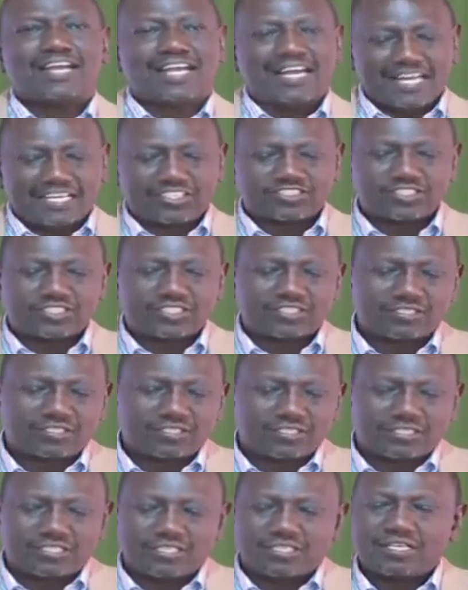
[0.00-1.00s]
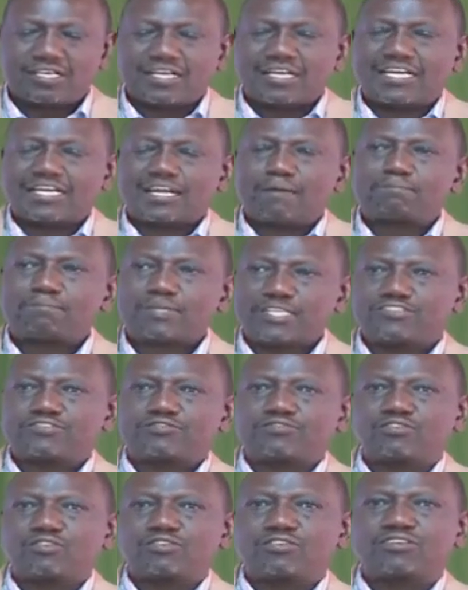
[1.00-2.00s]
election and a
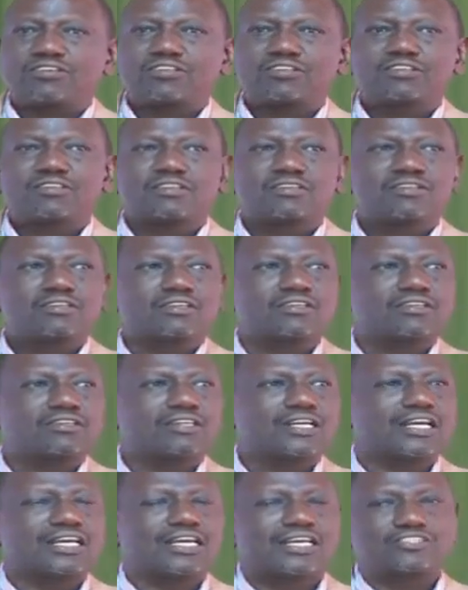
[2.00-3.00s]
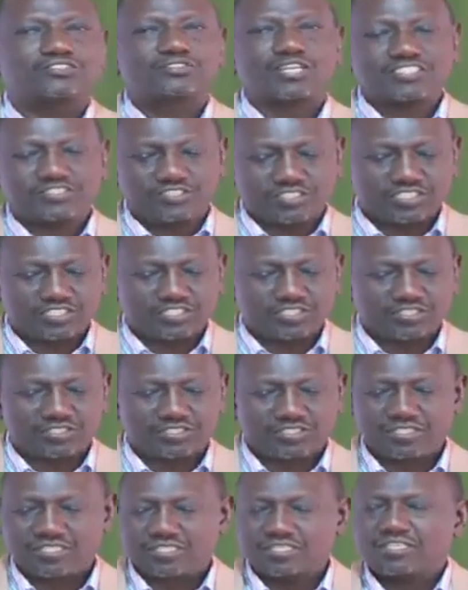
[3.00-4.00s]
peaceful uh, transition
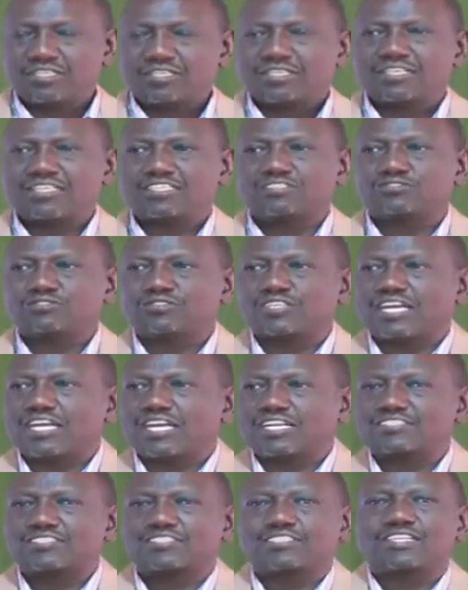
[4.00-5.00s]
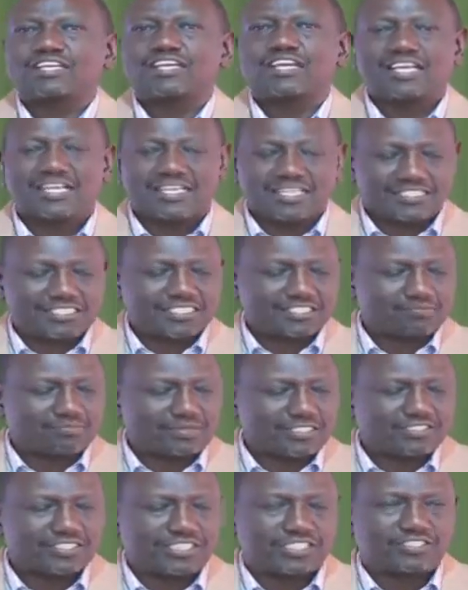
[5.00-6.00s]
into the next uh,
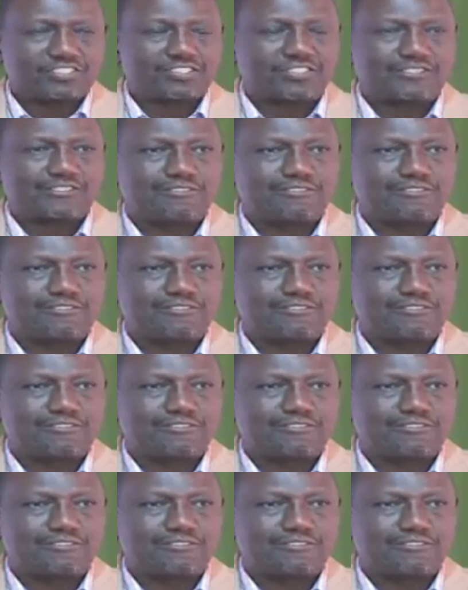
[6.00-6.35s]
dispensation.